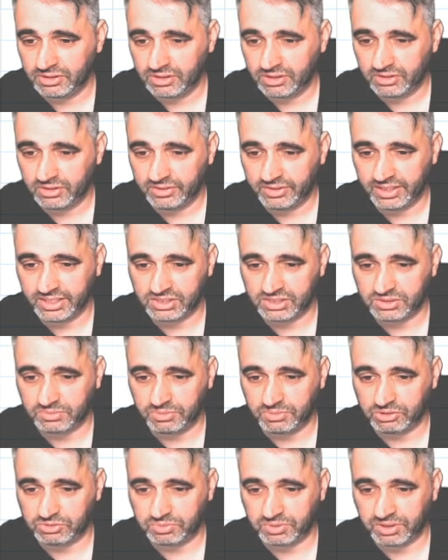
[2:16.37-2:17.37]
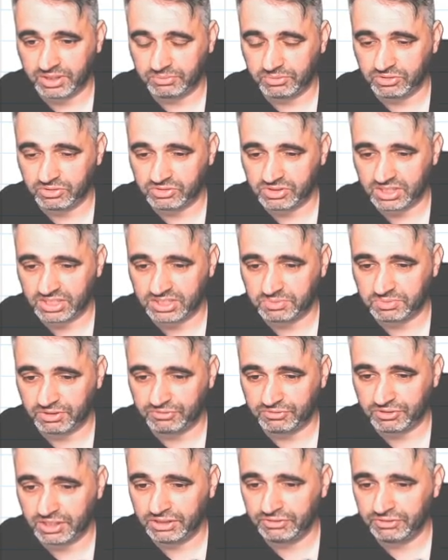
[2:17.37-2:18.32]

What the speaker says: There's the multiplying both sides by 5.